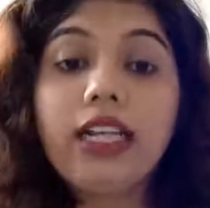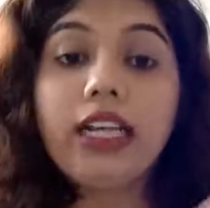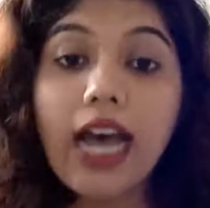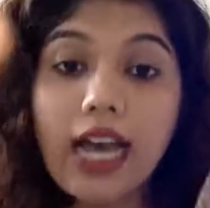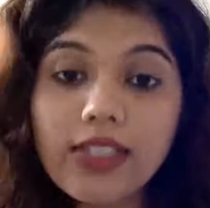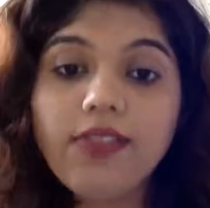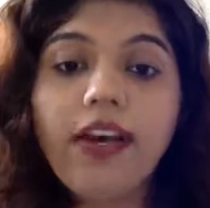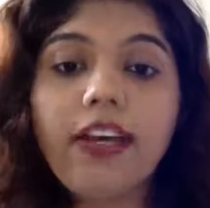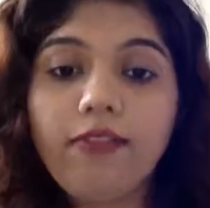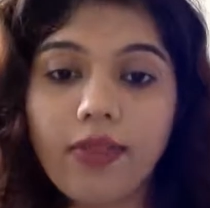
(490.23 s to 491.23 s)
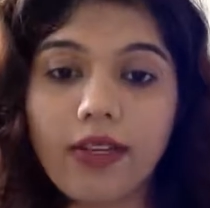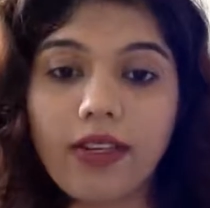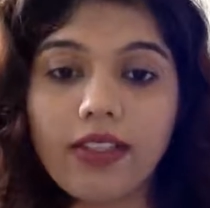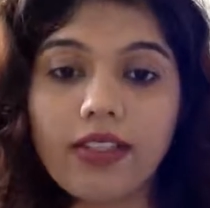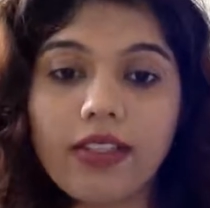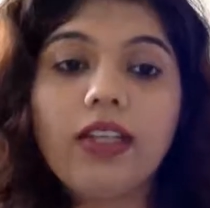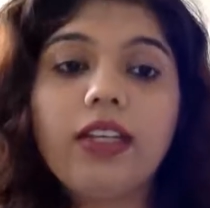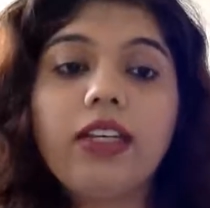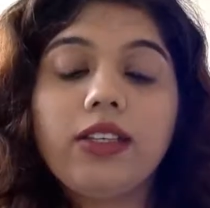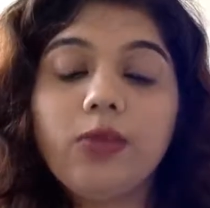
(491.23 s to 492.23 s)
The last 5 minutes
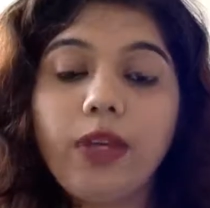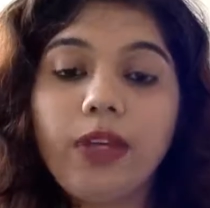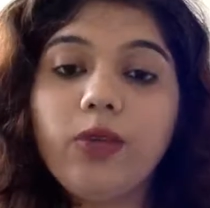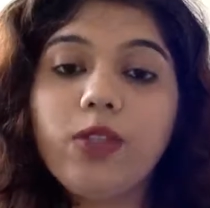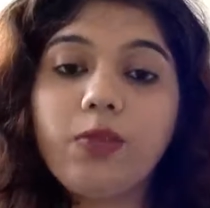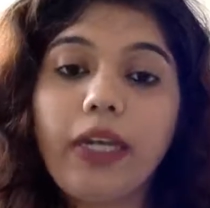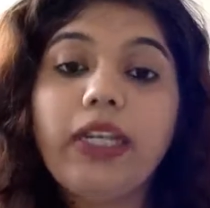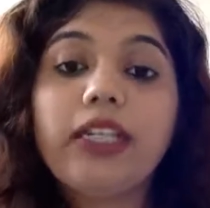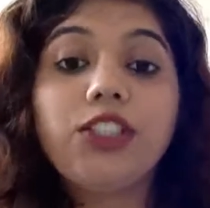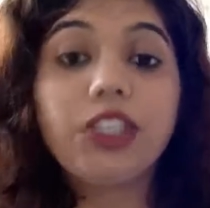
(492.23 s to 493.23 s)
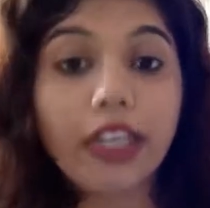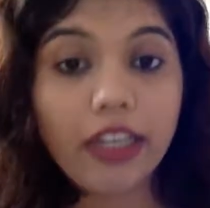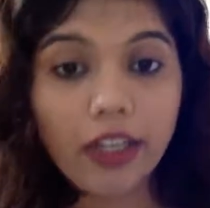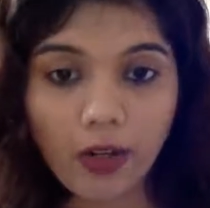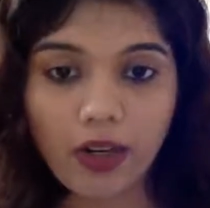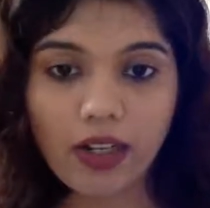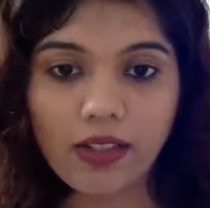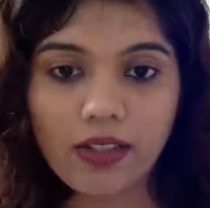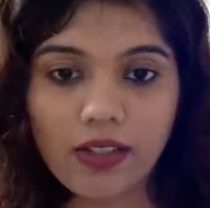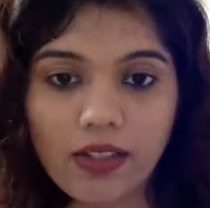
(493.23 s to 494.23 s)
is when you spend checking your
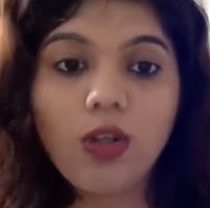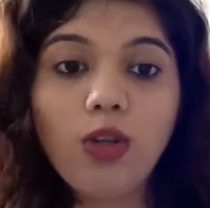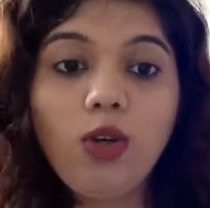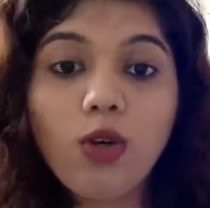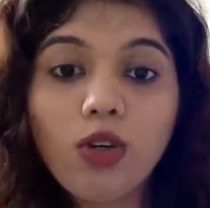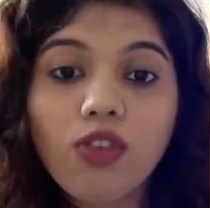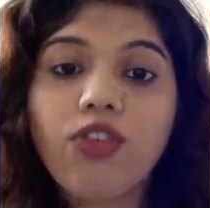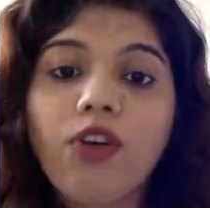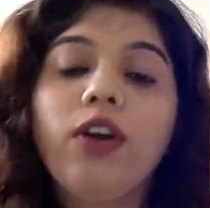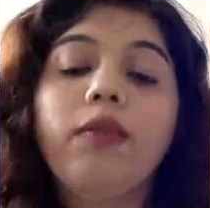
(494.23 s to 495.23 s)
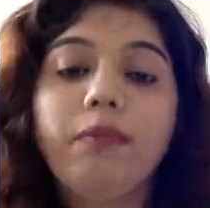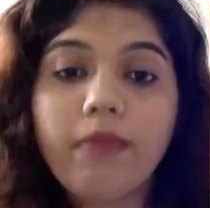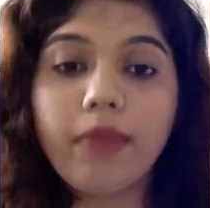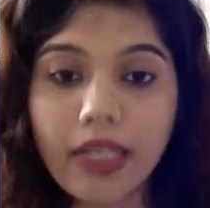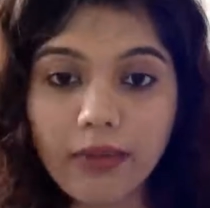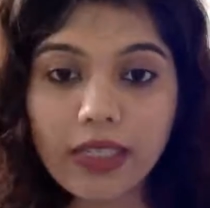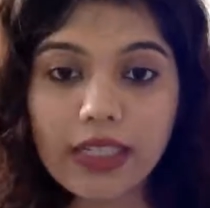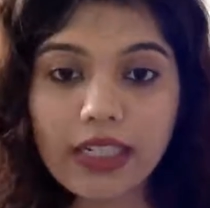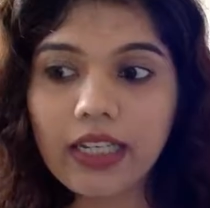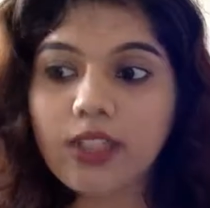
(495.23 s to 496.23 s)
answer. Look for any
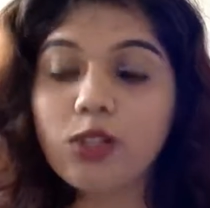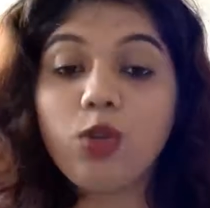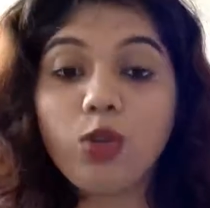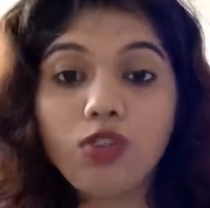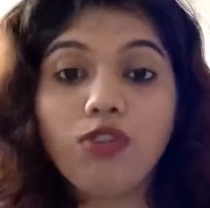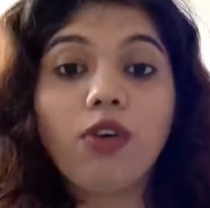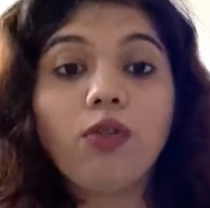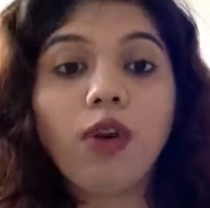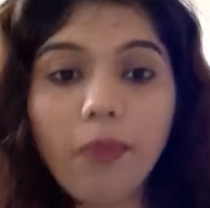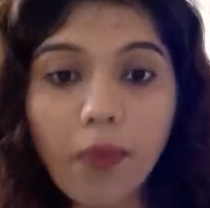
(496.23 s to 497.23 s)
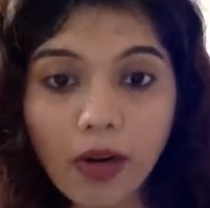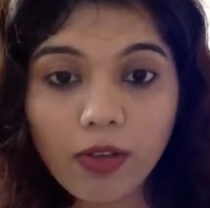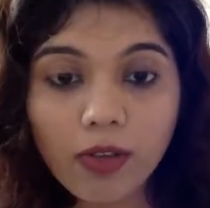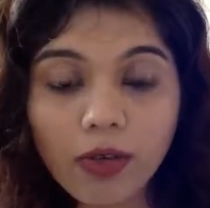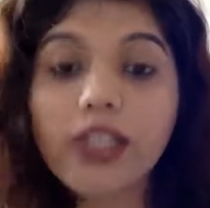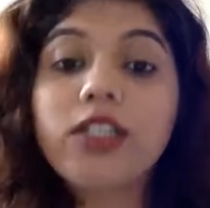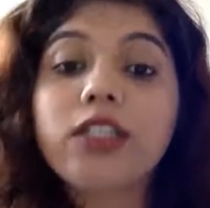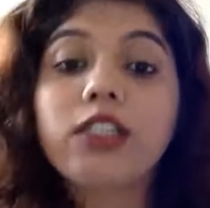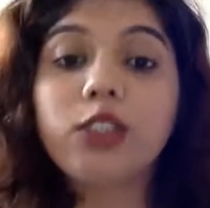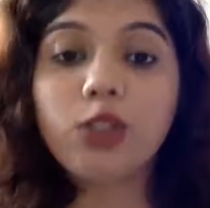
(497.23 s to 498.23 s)
mistakes. Look for what part of the
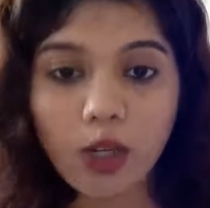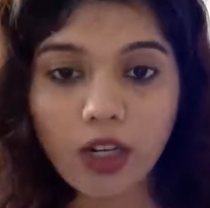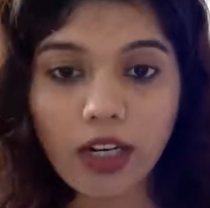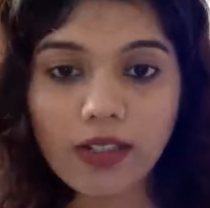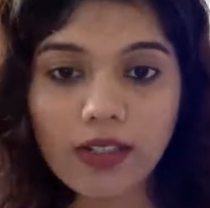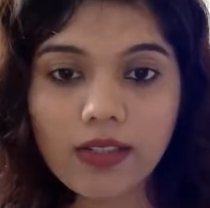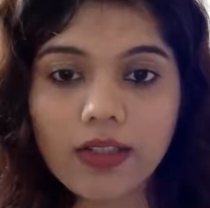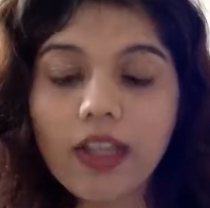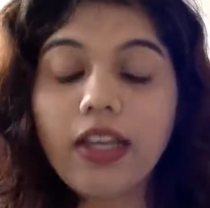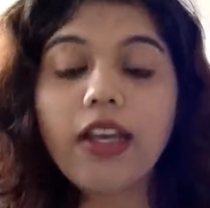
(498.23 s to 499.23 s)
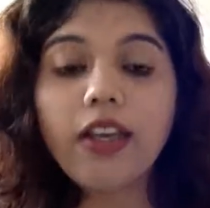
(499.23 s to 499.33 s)
question did you not answer.